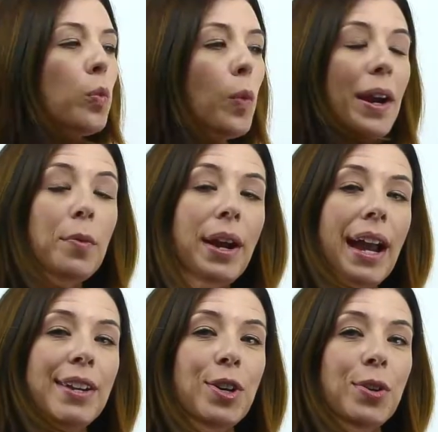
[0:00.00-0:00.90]
Right away,
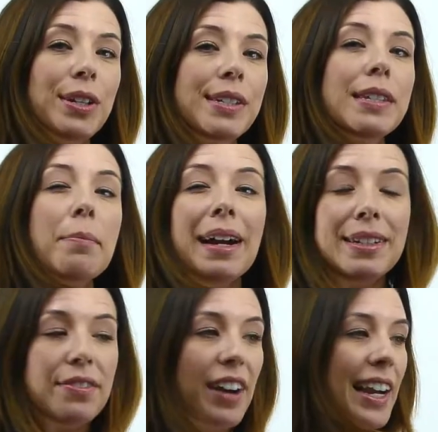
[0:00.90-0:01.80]
I notice that my
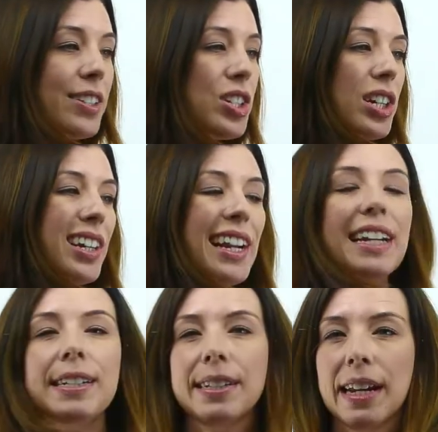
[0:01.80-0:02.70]
dividend
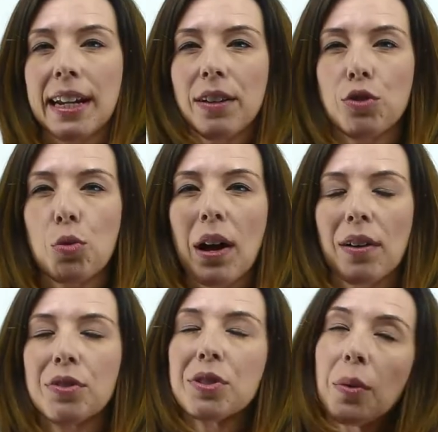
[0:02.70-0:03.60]
is negative
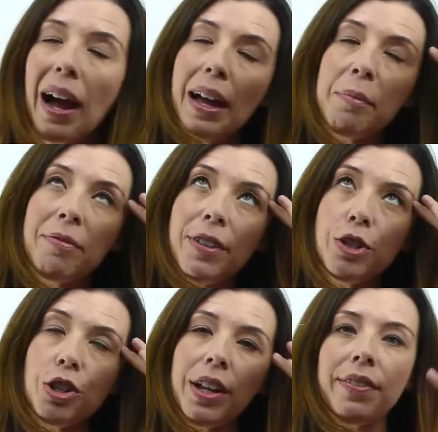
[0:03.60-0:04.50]
12. So I'm
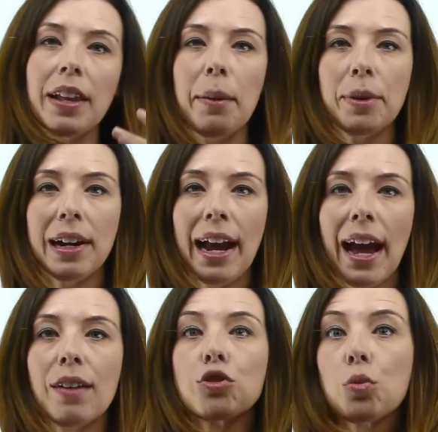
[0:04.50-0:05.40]
envisioning that I'm going to
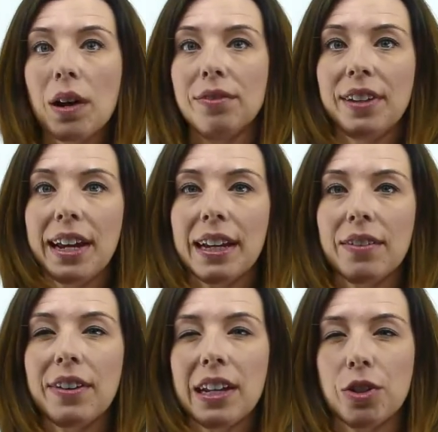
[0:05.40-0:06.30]
have 12
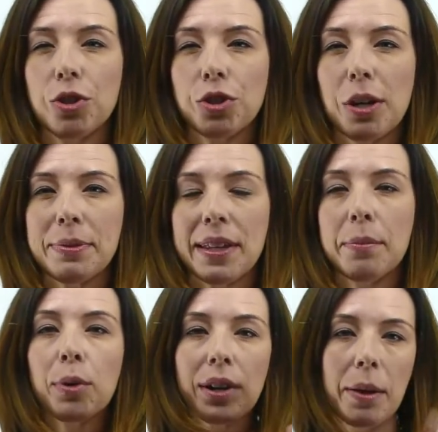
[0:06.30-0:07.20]
negative integer chips on the
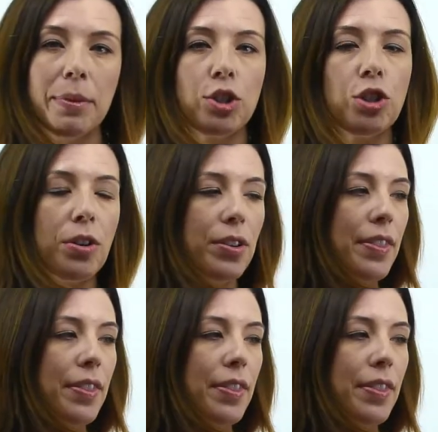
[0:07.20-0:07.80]
board. I'm going to show you